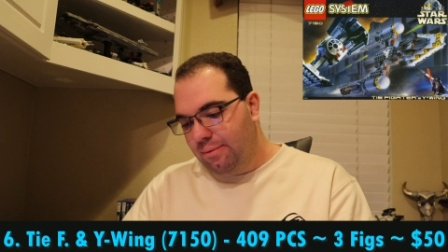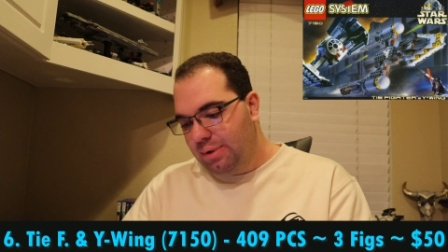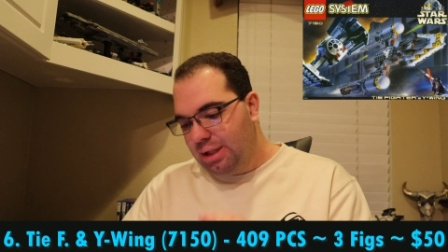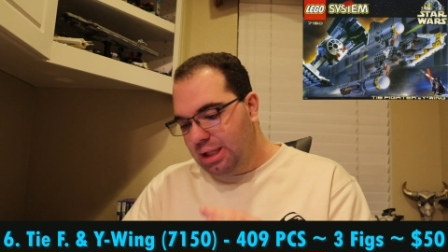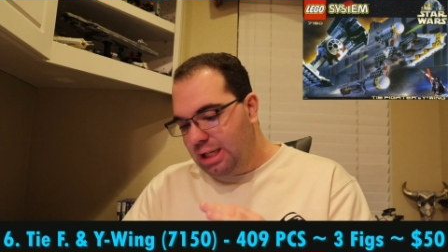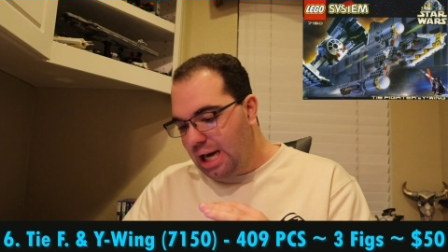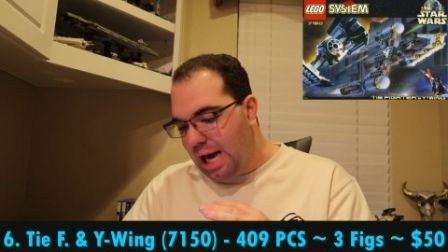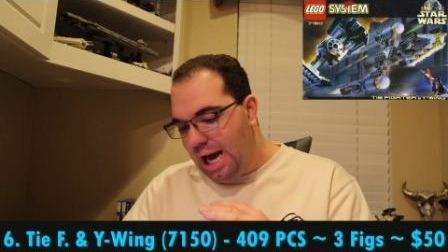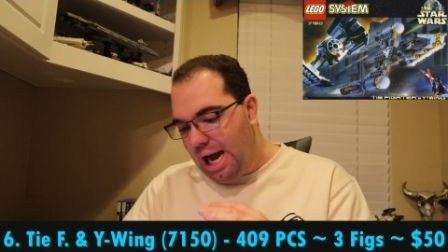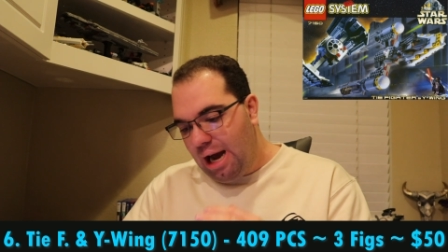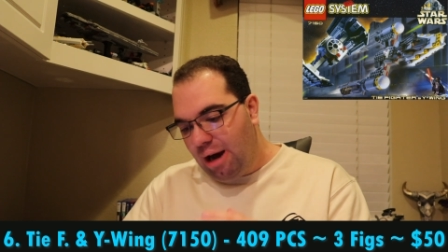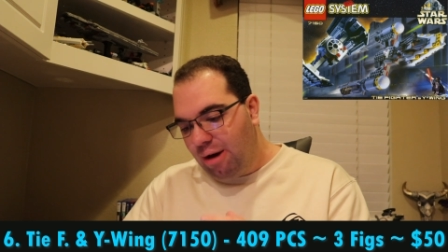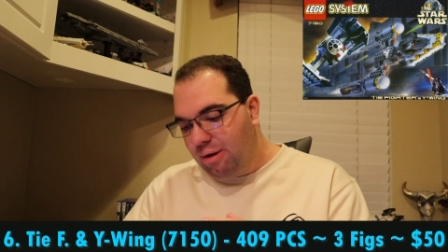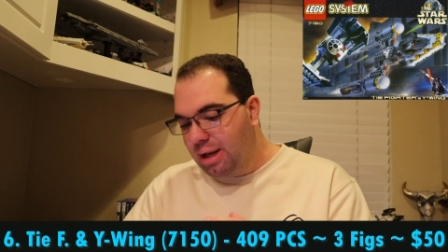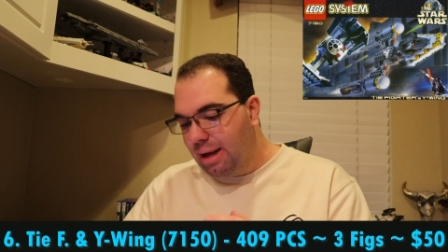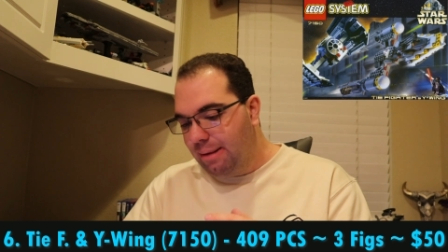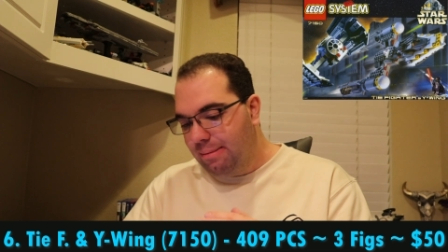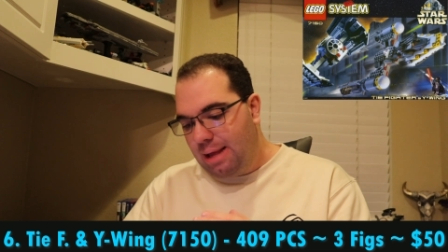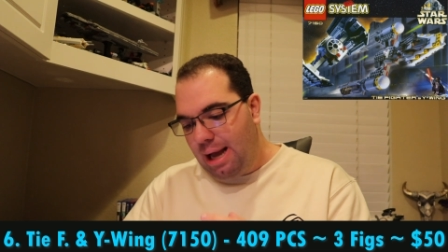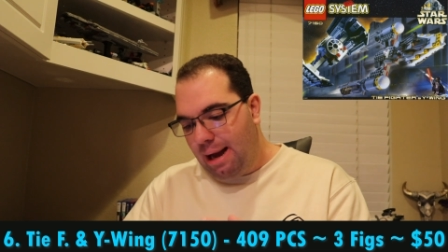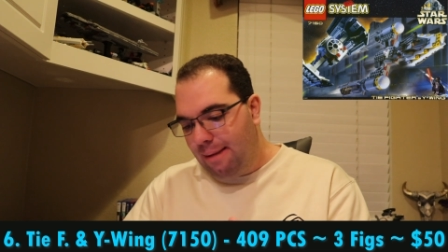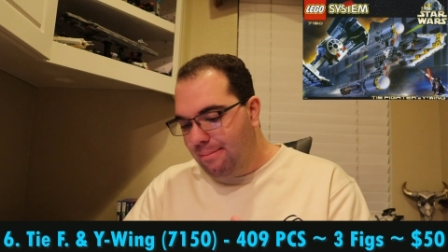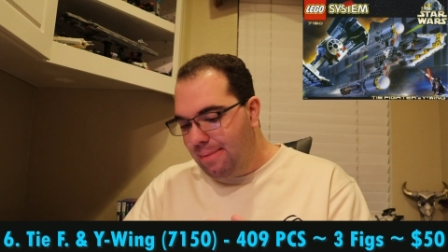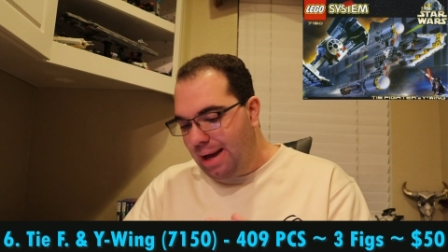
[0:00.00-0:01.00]
tiled up
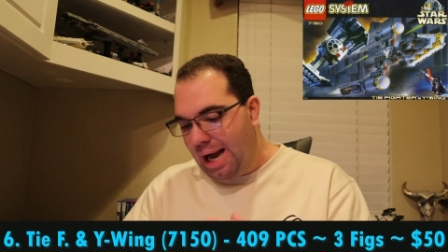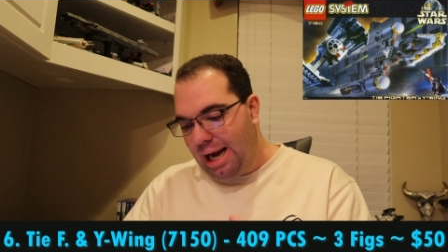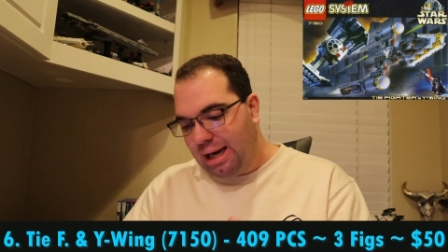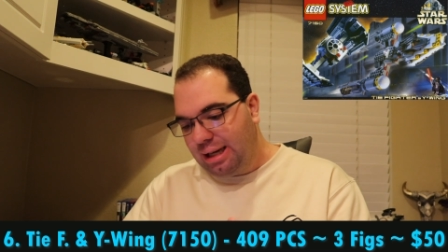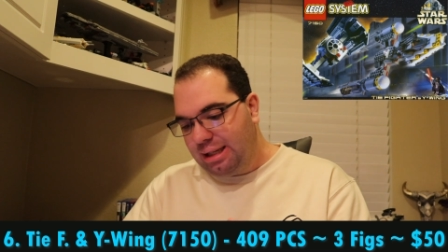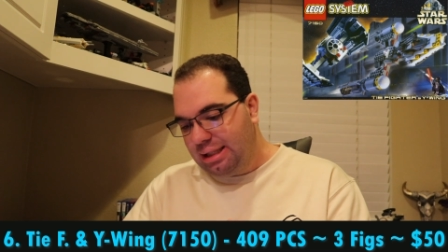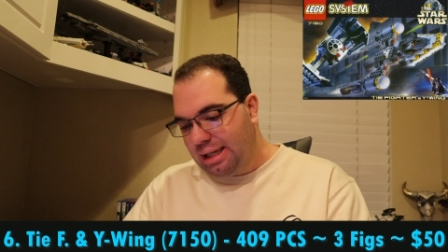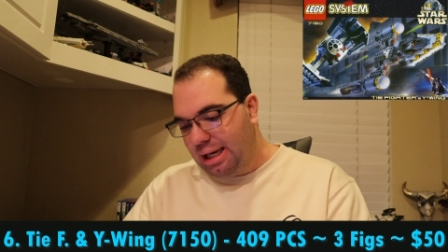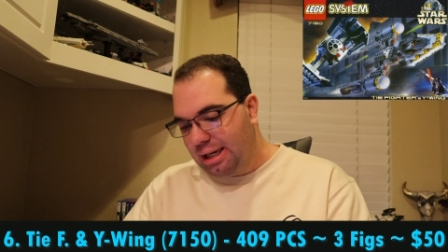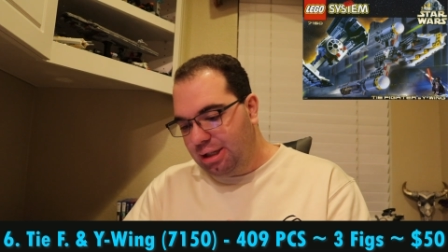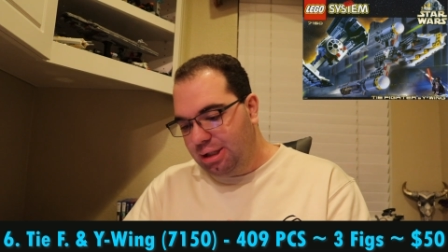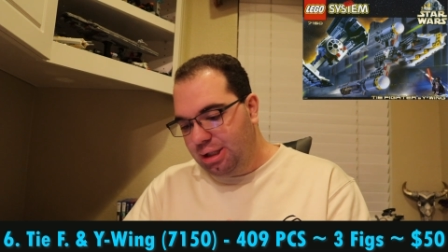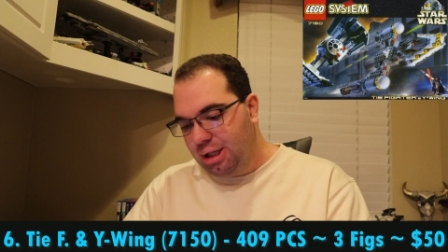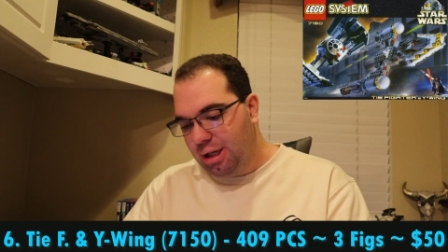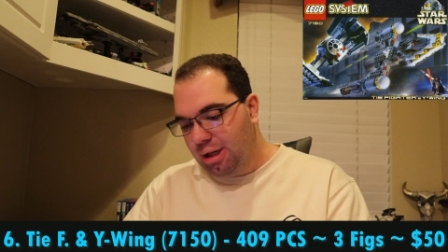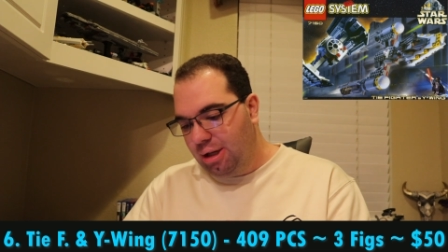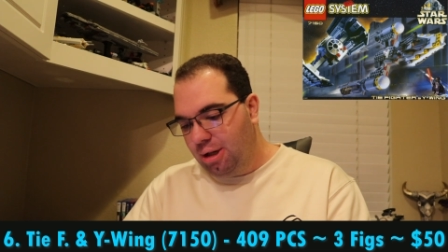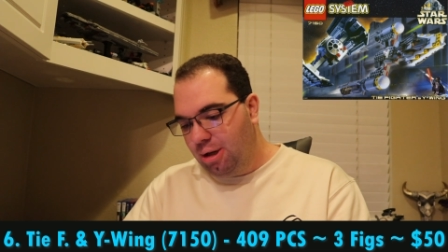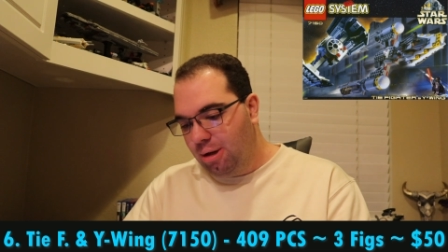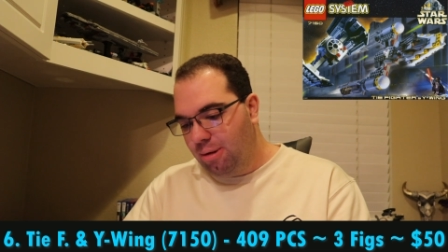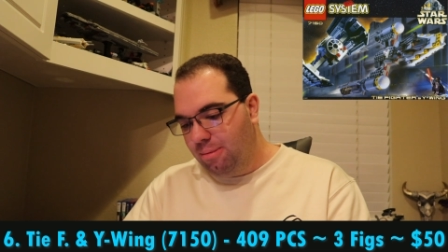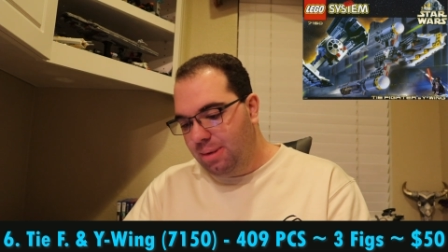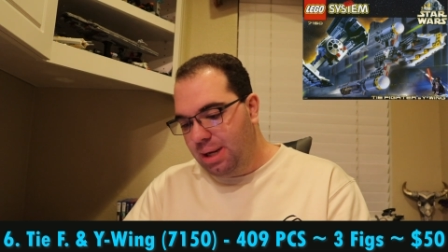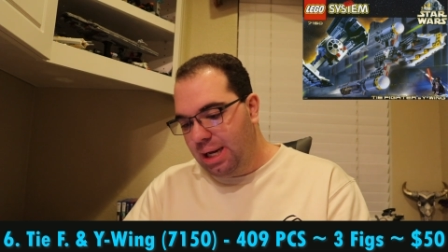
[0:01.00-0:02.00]
that back section a
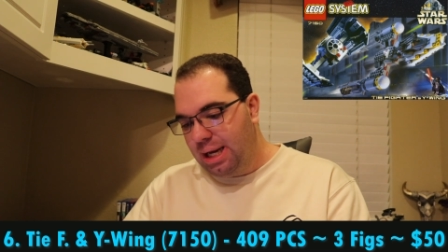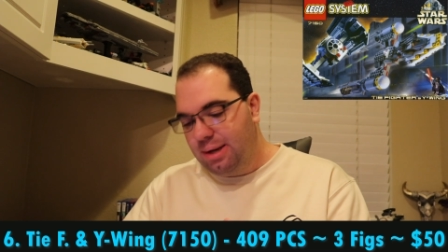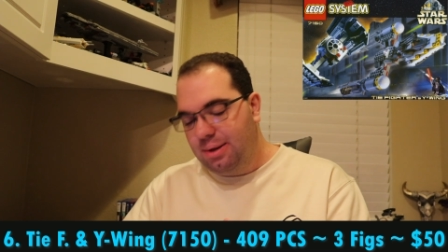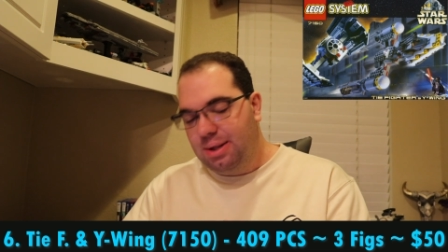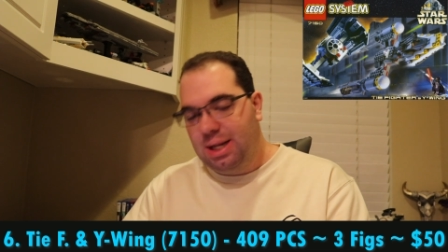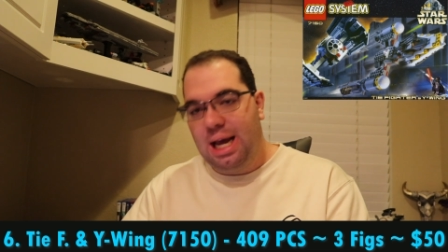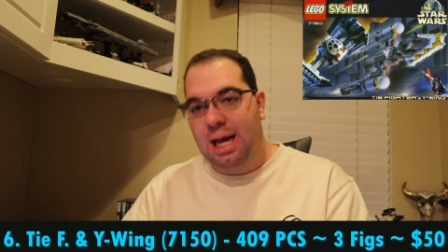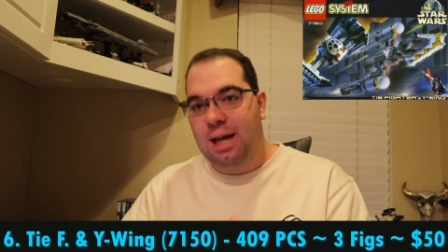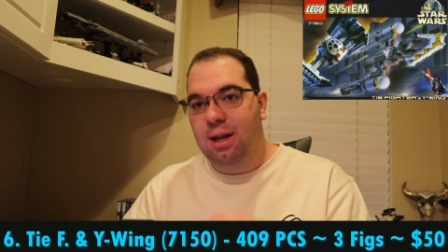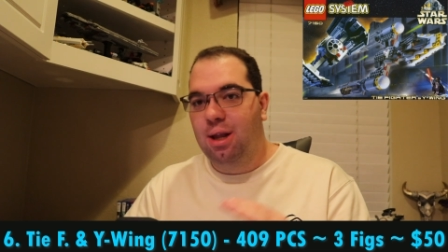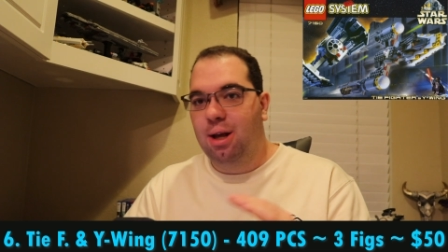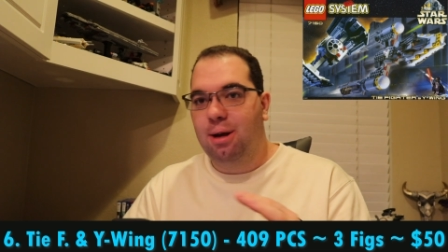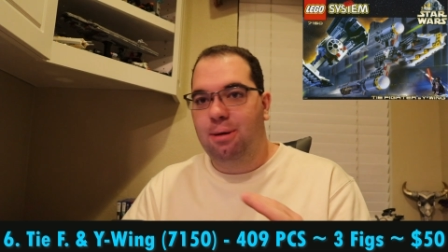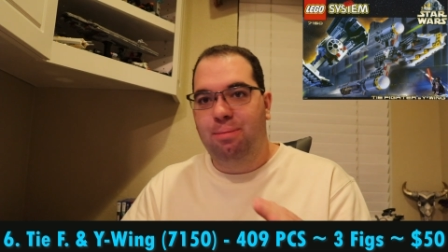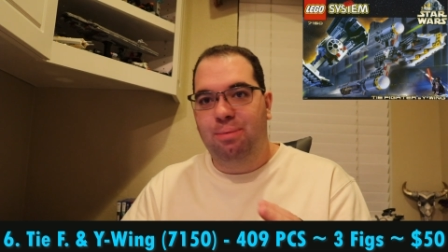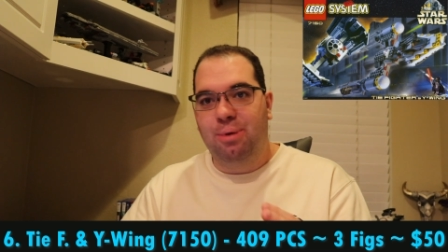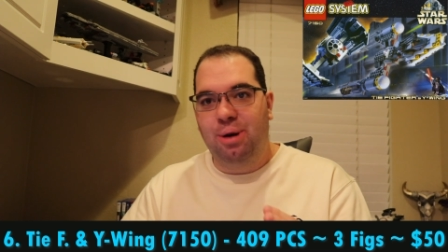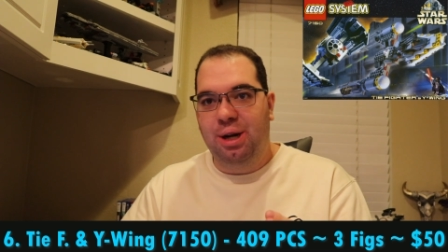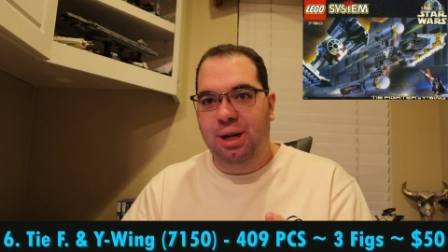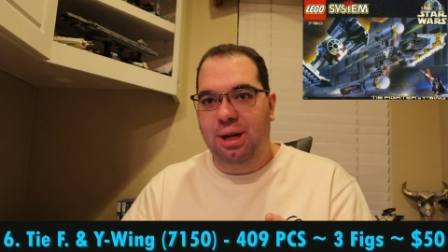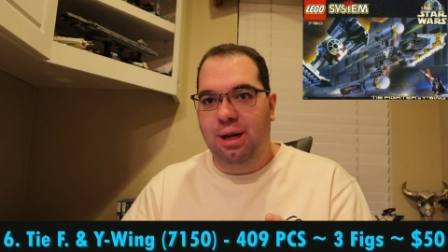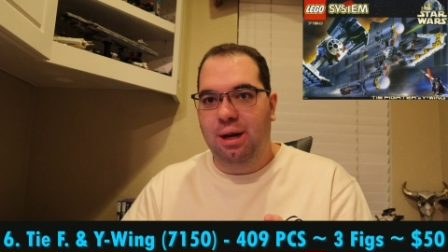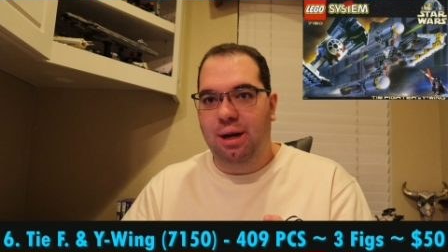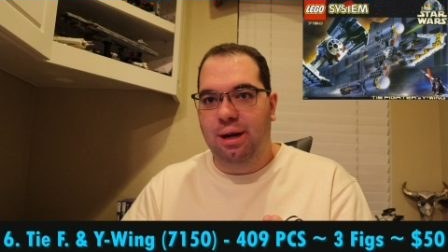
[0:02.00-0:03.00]
little bit, it looked
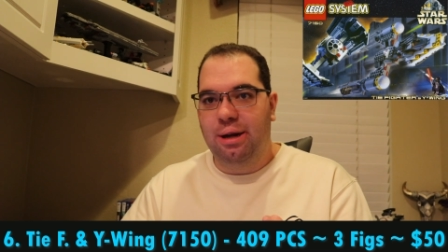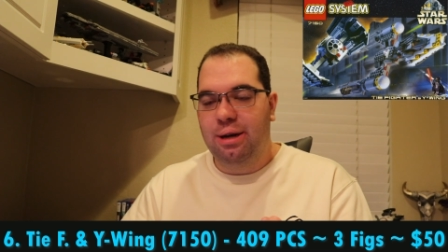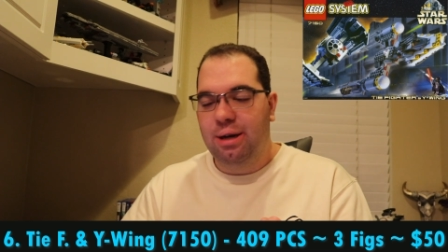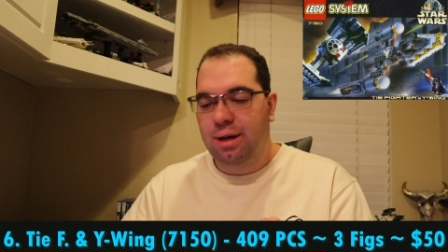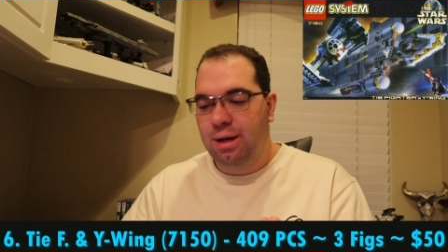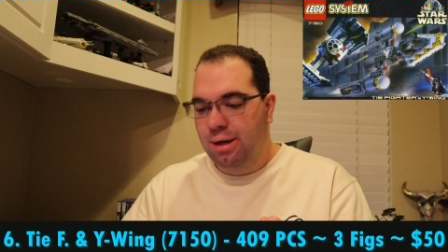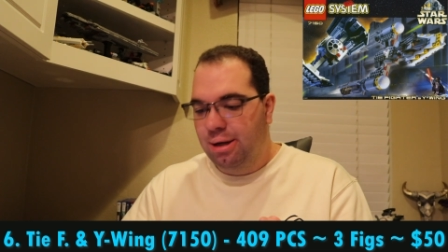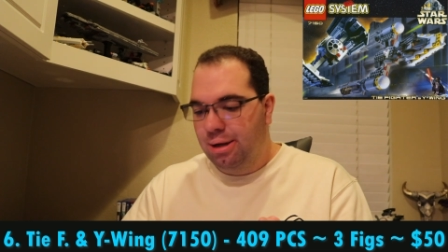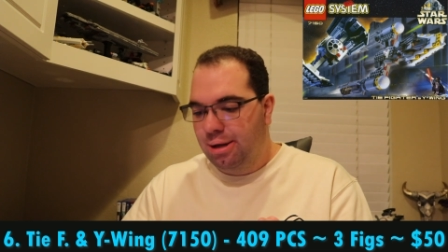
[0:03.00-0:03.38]
pretty good.